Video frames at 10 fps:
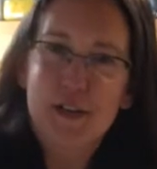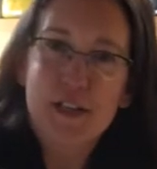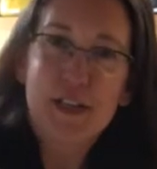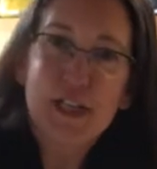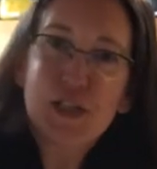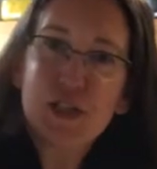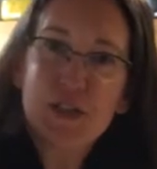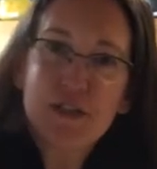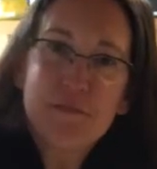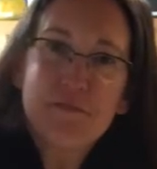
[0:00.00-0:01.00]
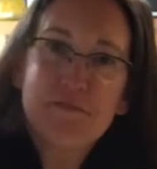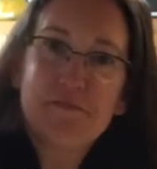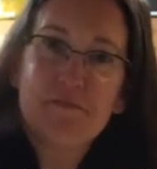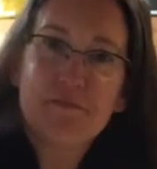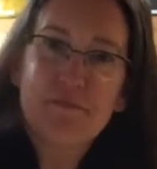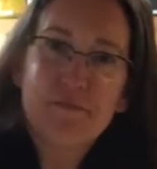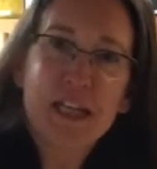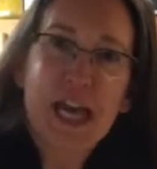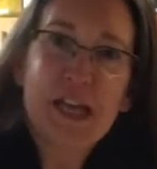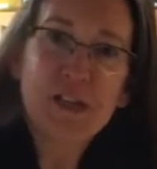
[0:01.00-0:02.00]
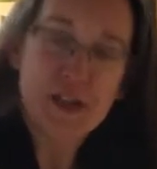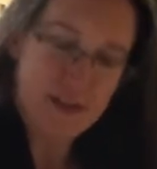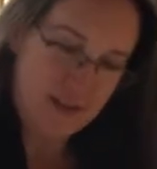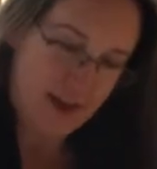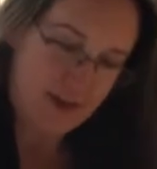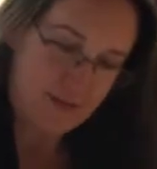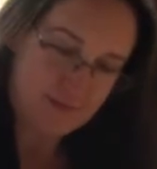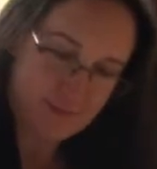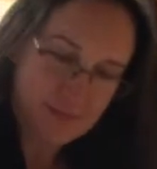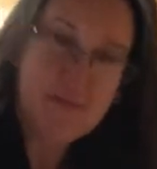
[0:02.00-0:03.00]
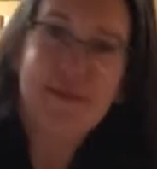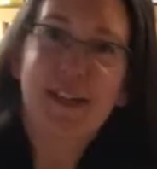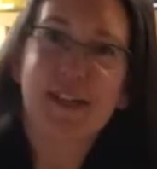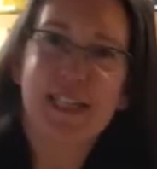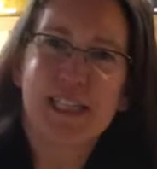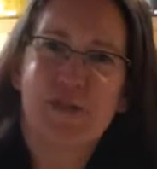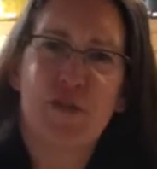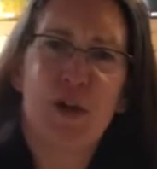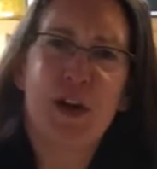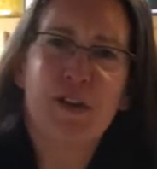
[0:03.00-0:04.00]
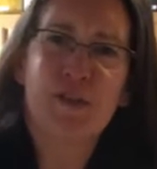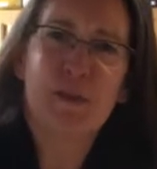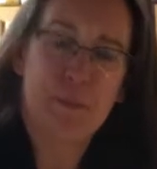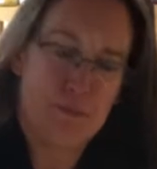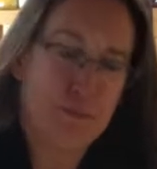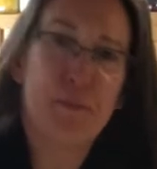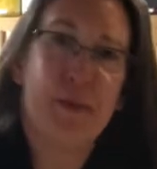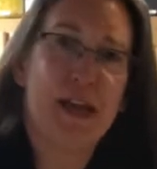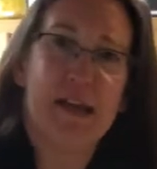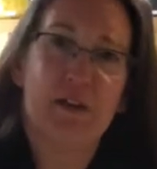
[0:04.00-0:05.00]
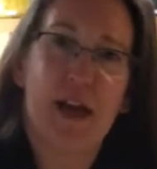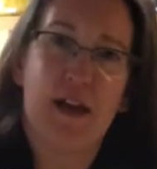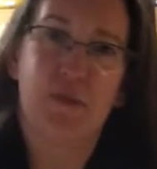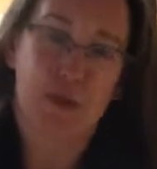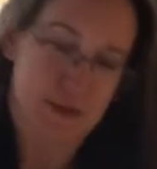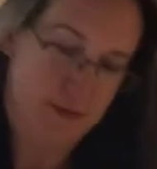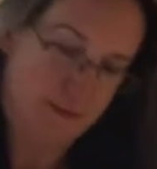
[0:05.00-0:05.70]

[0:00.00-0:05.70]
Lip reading: kitchen gadget that does this for you, but I don't have one.